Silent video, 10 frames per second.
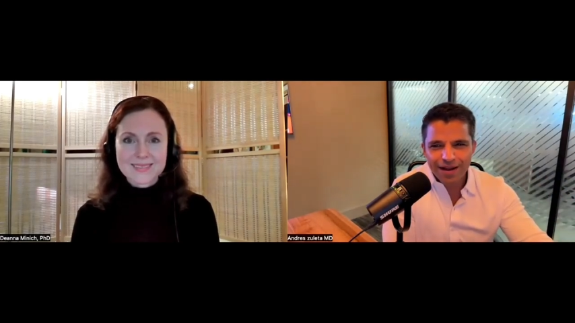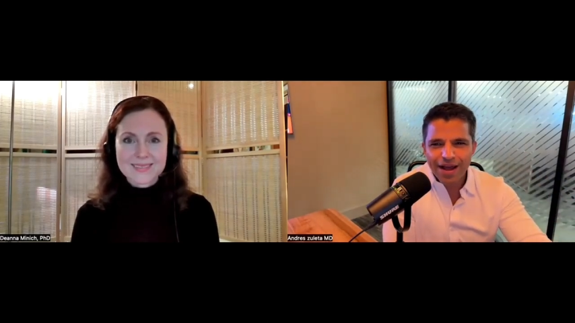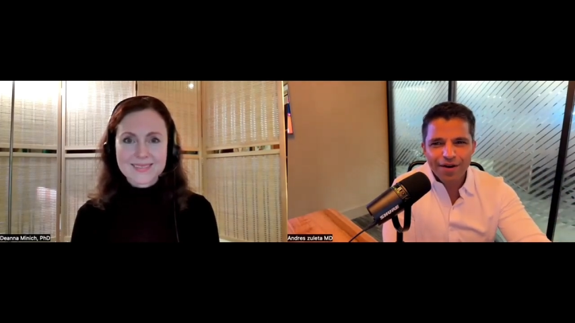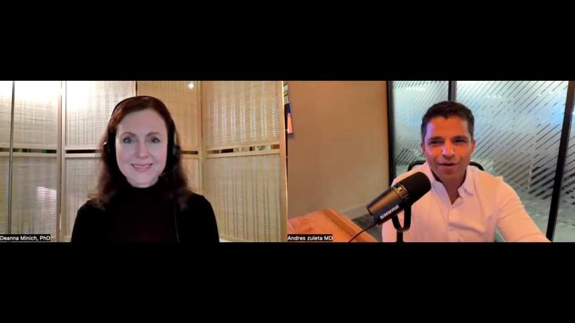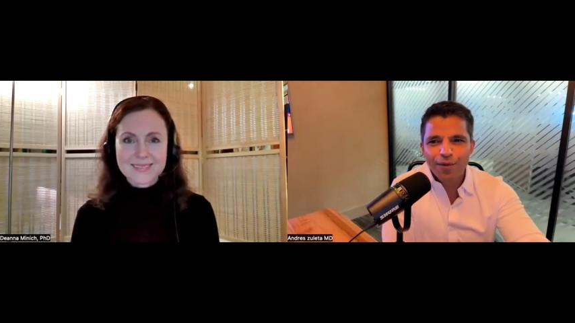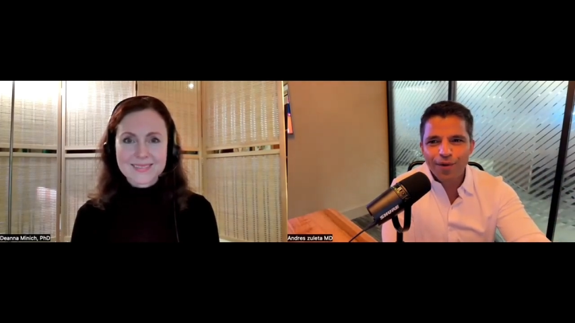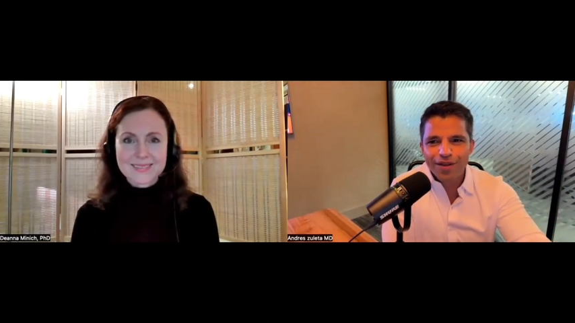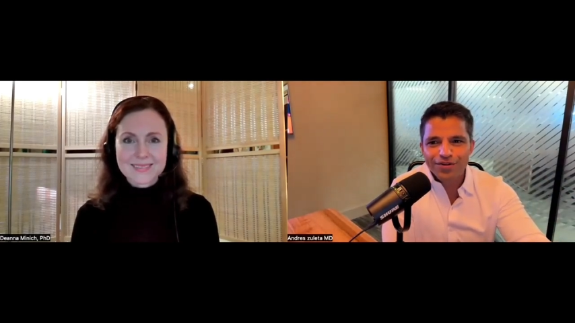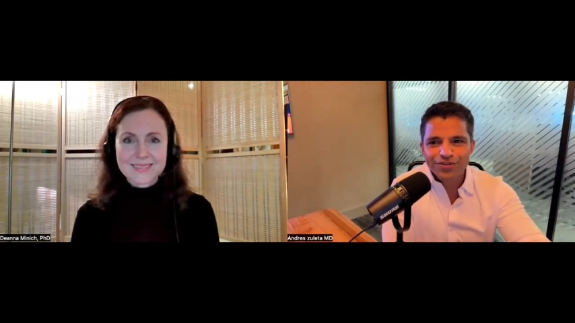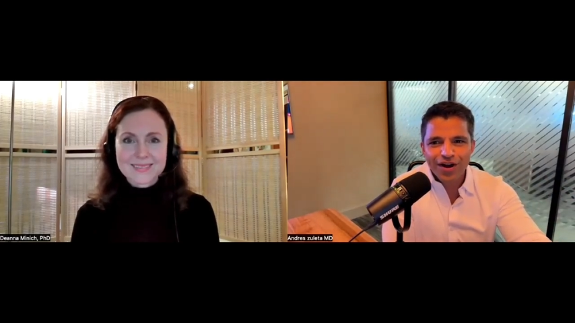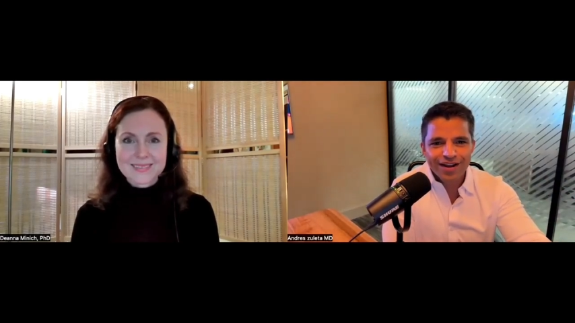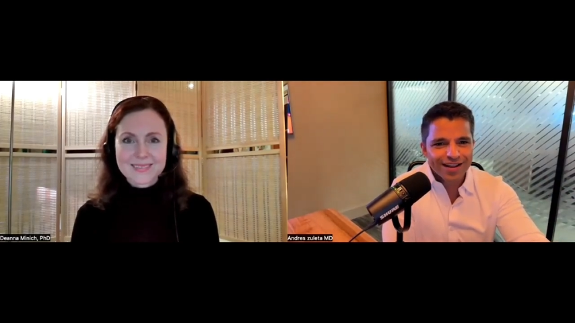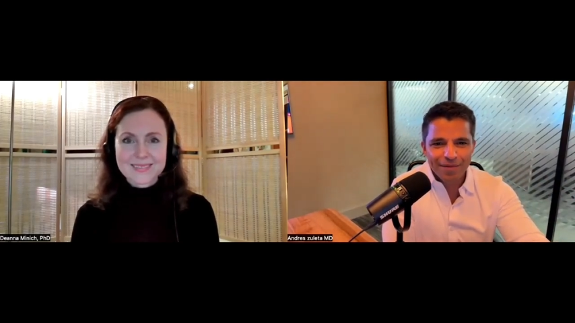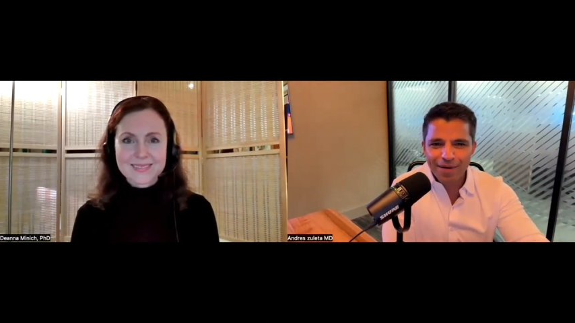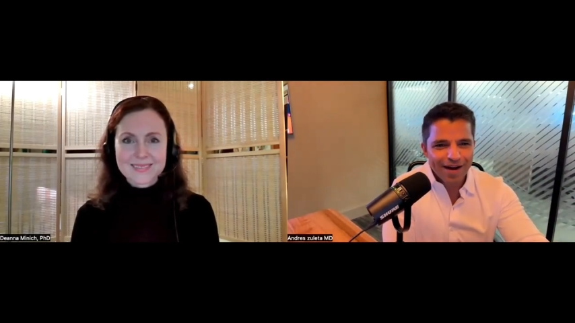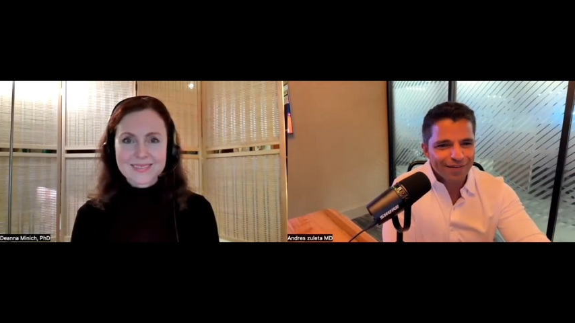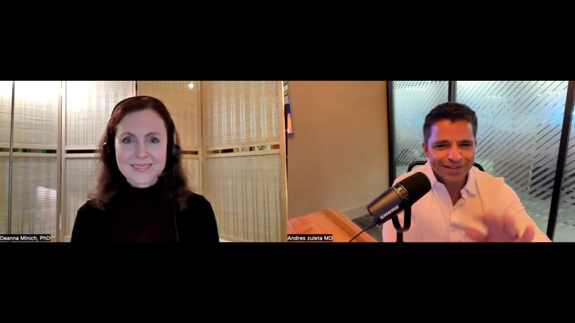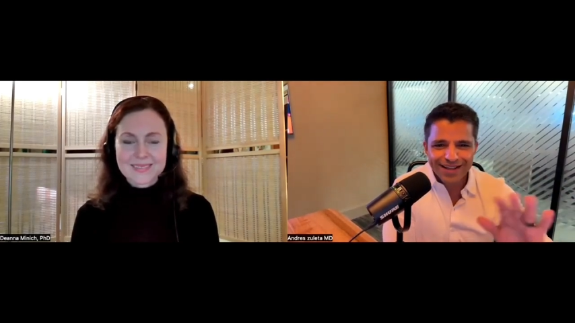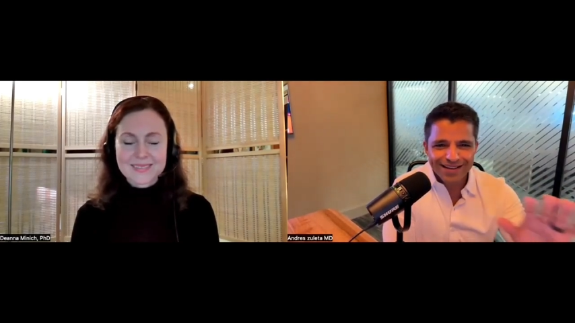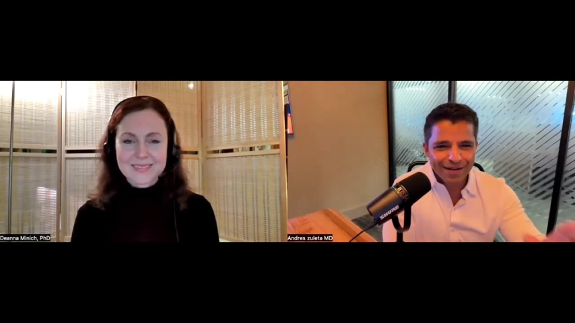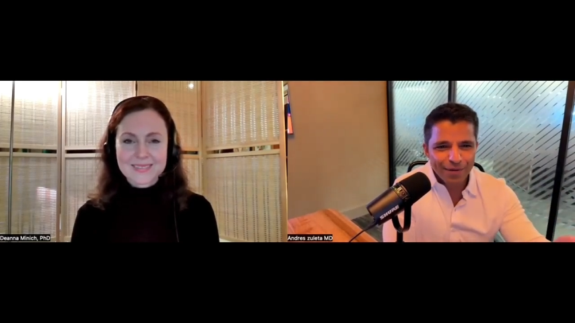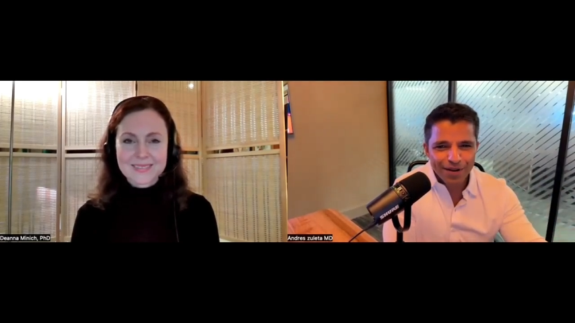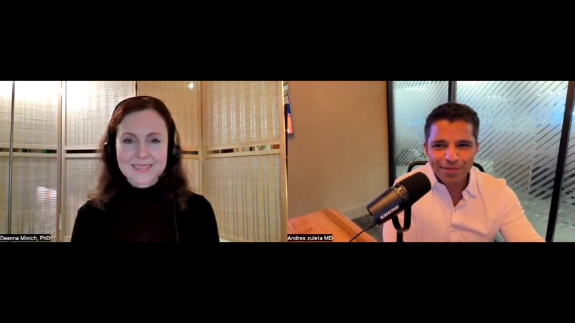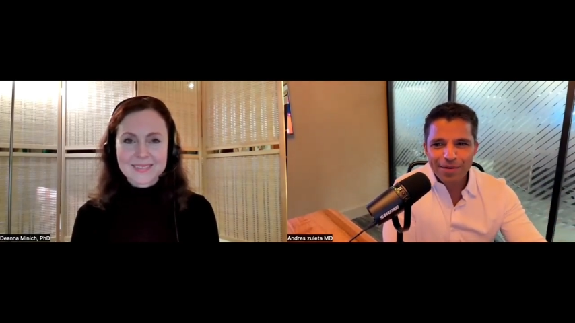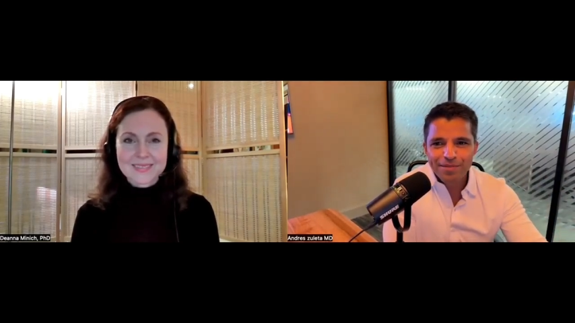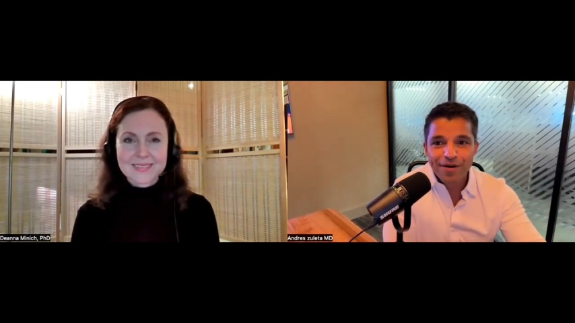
Speaker 1: I don't know what you're talking about. Like, what do you mean